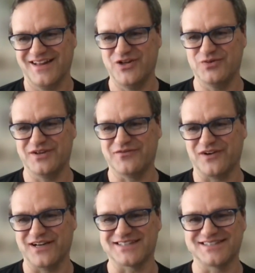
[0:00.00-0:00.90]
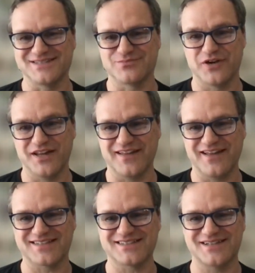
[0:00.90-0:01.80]
human function is
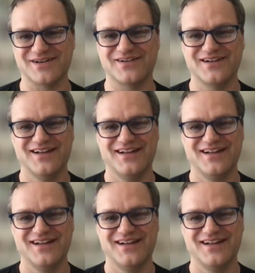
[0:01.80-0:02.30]
breathing. So